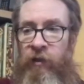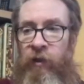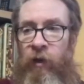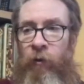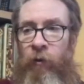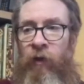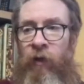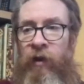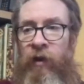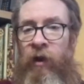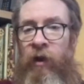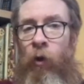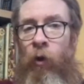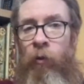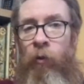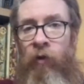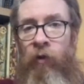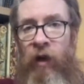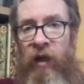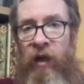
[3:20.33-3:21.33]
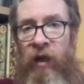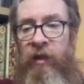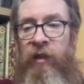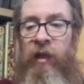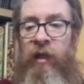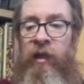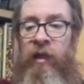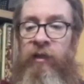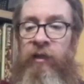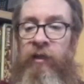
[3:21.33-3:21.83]
they upgraded
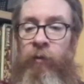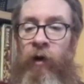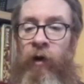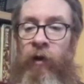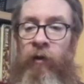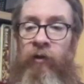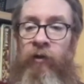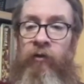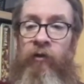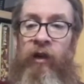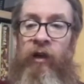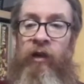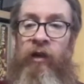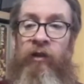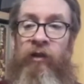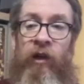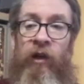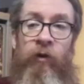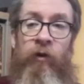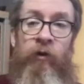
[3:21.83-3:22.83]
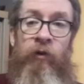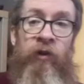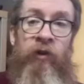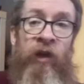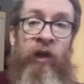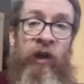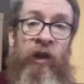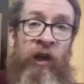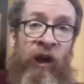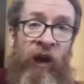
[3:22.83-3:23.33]
these as part of the stretch goals.
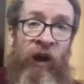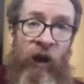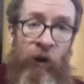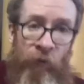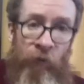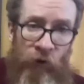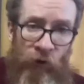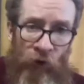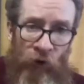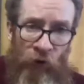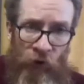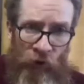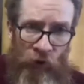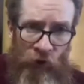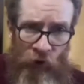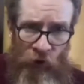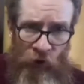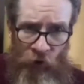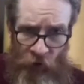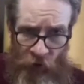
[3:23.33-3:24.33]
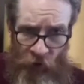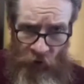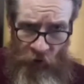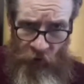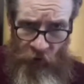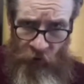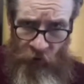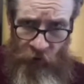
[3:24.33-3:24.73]
I'm not sure that you can